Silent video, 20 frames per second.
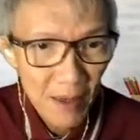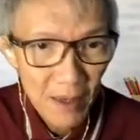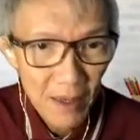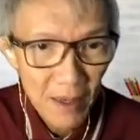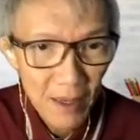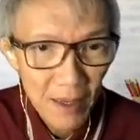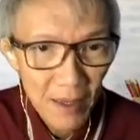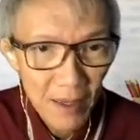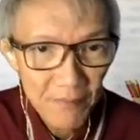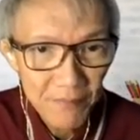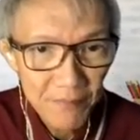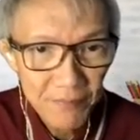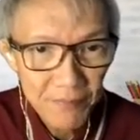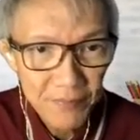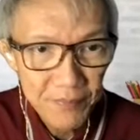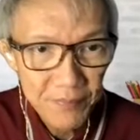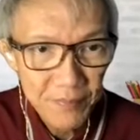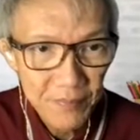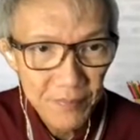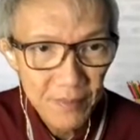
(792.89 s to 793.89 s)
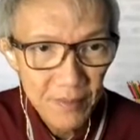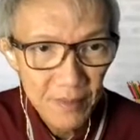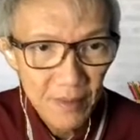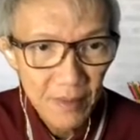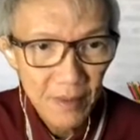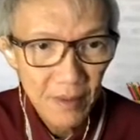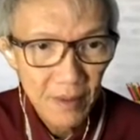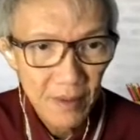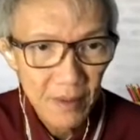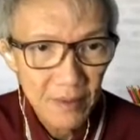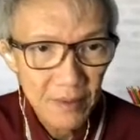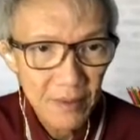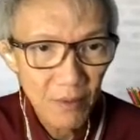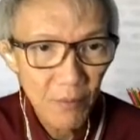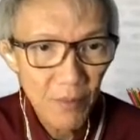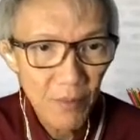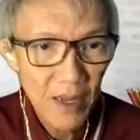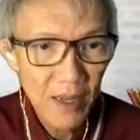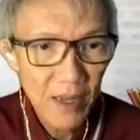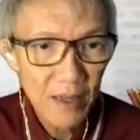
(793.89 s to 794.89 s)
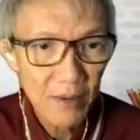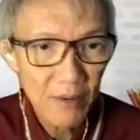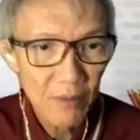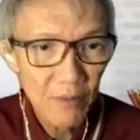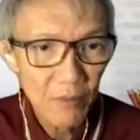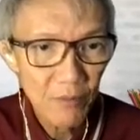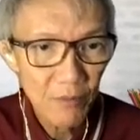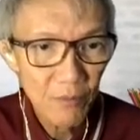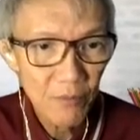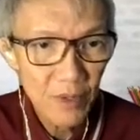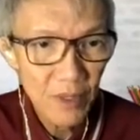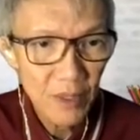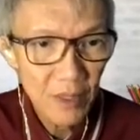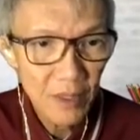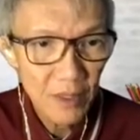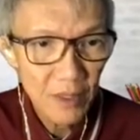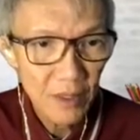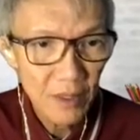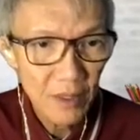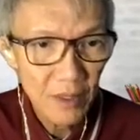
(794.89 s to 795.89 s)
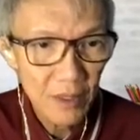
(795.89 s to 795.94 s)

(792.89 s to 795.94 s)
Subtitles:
the way we